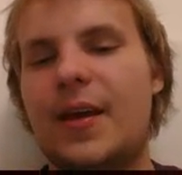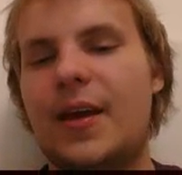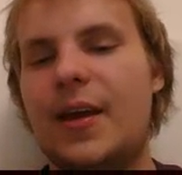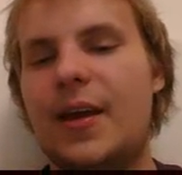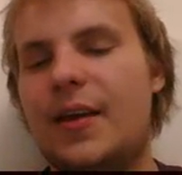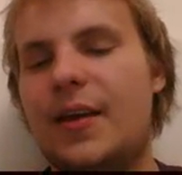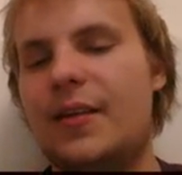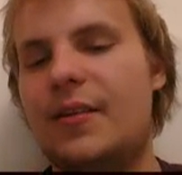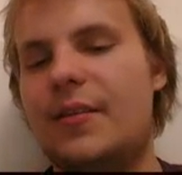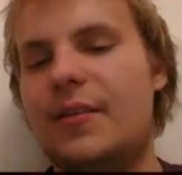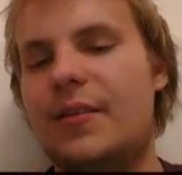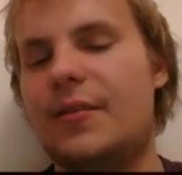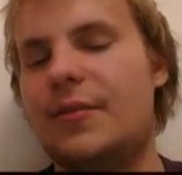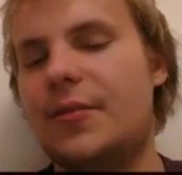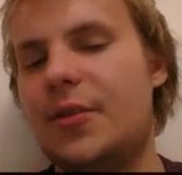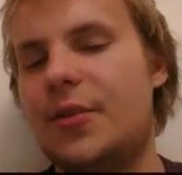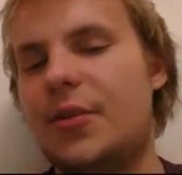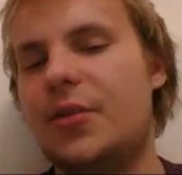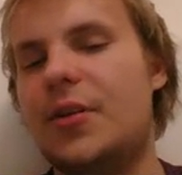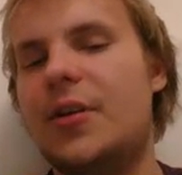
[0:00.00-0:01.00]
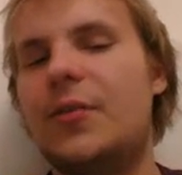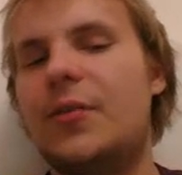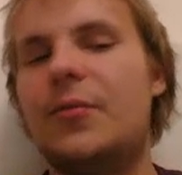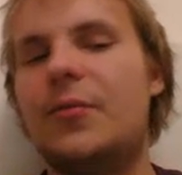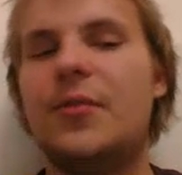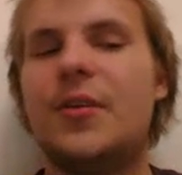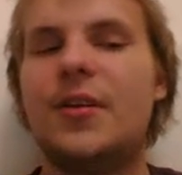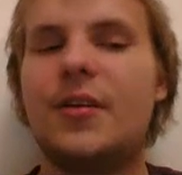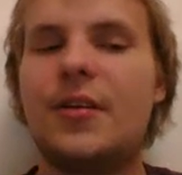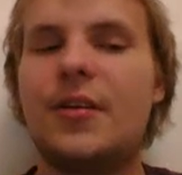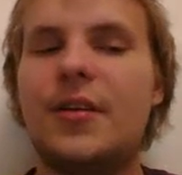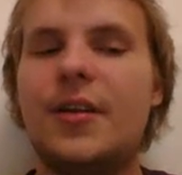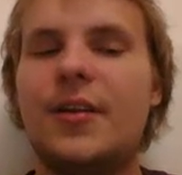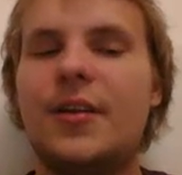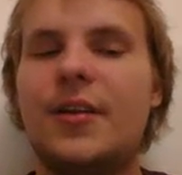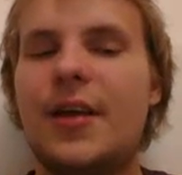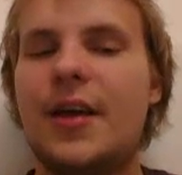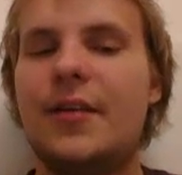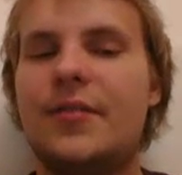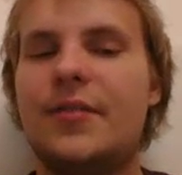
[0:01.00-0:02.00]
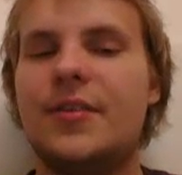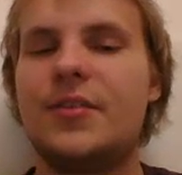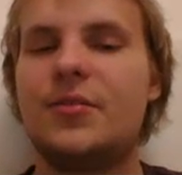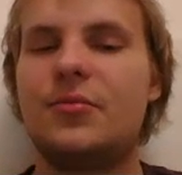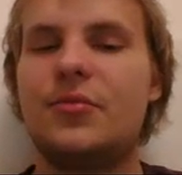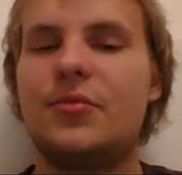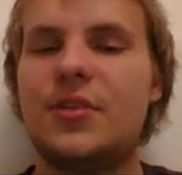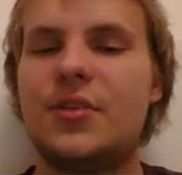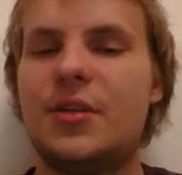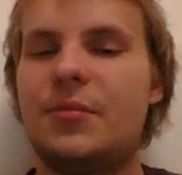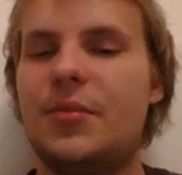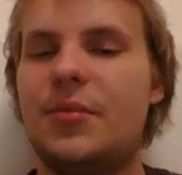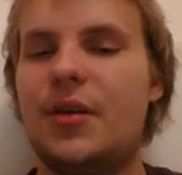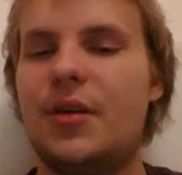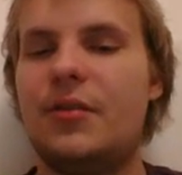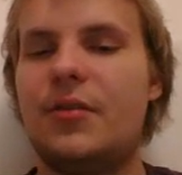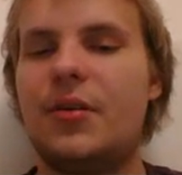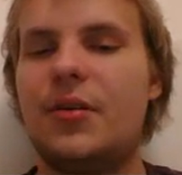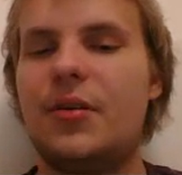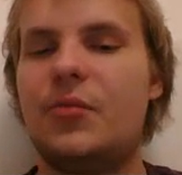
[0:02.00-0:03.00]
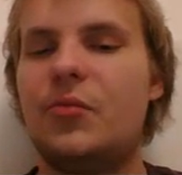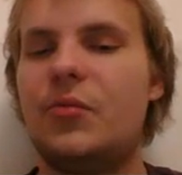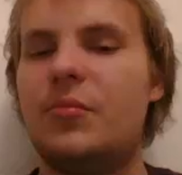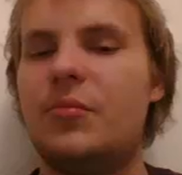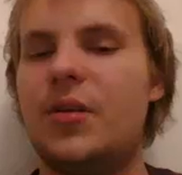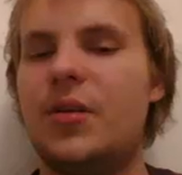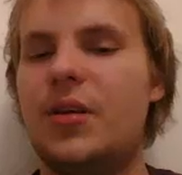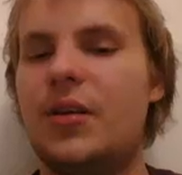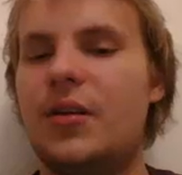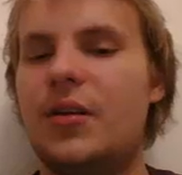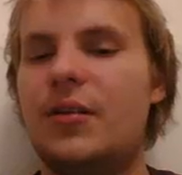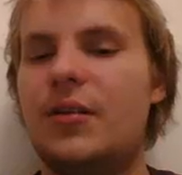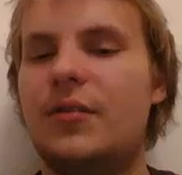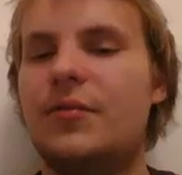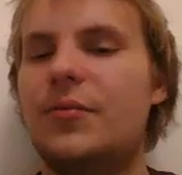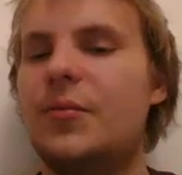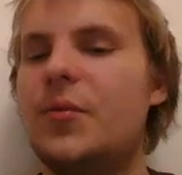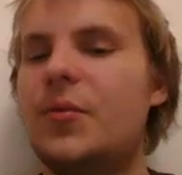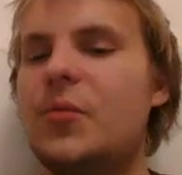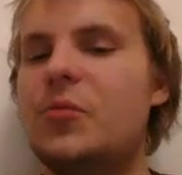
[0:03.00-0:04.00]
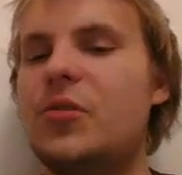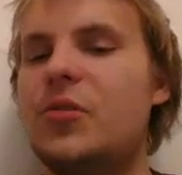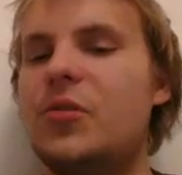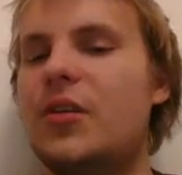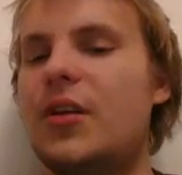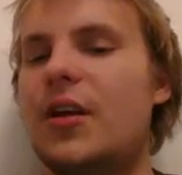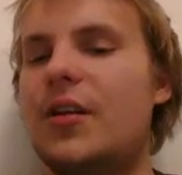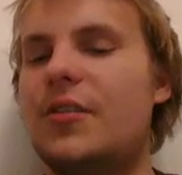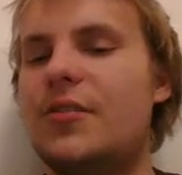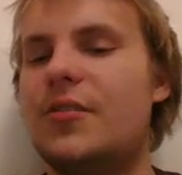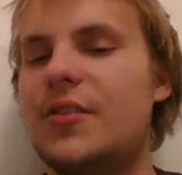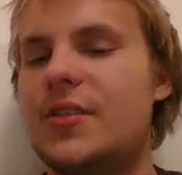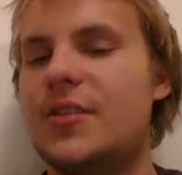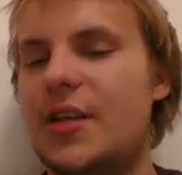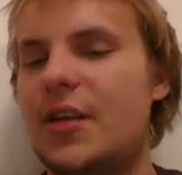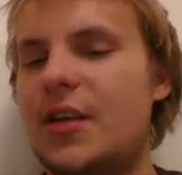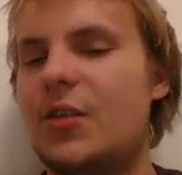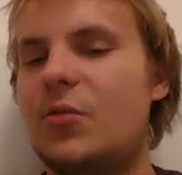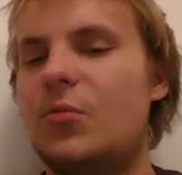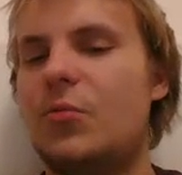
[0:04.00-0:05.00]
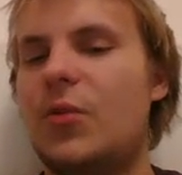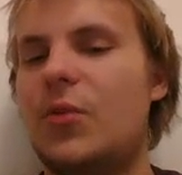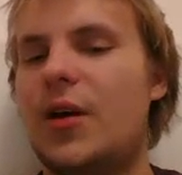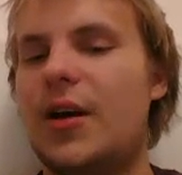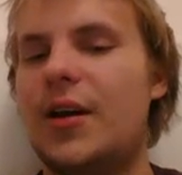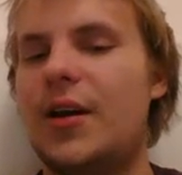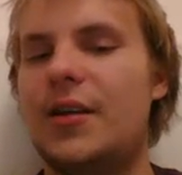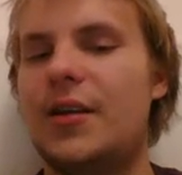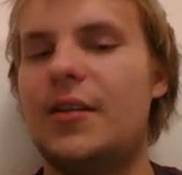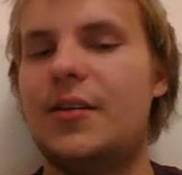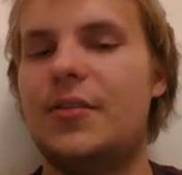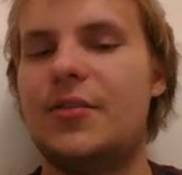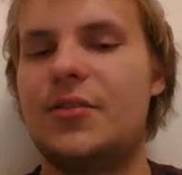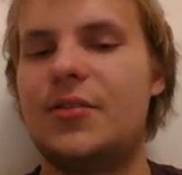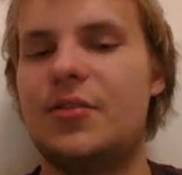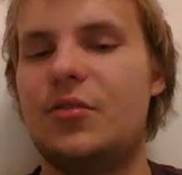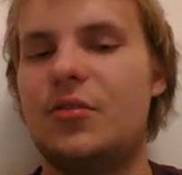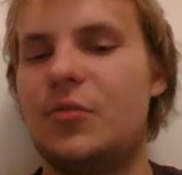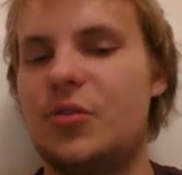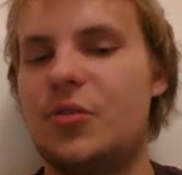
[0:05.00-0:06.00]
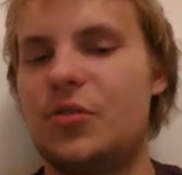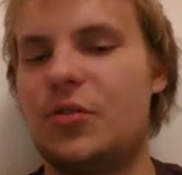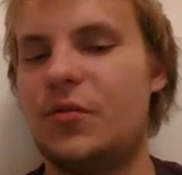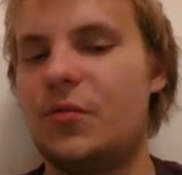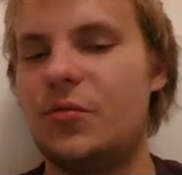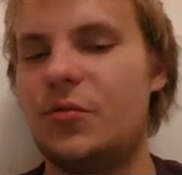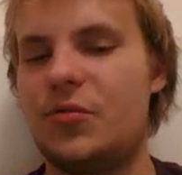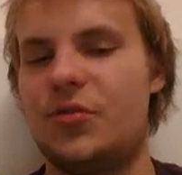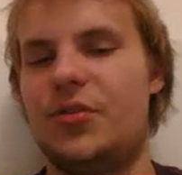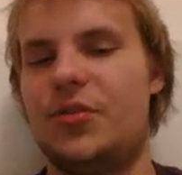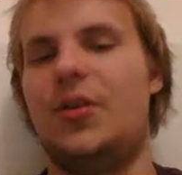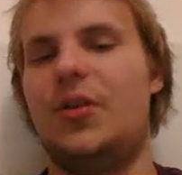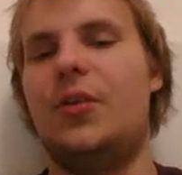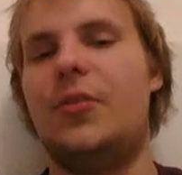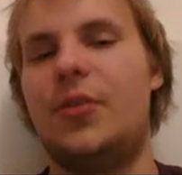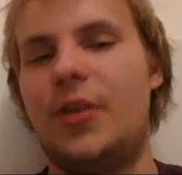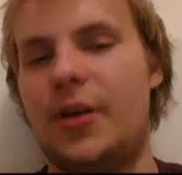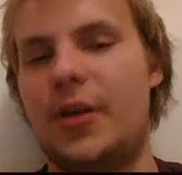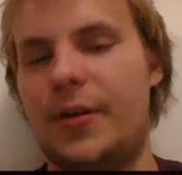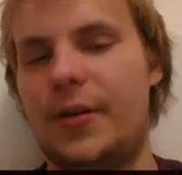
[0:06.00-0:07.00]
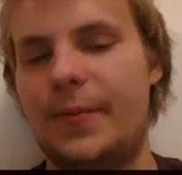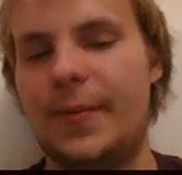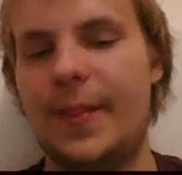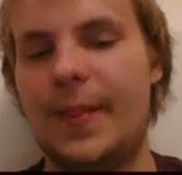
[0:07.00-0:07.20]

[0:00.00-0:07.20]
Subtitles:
And if we didn't have this uslib here, it would be we wouldn't understand why there's so much confusion going on.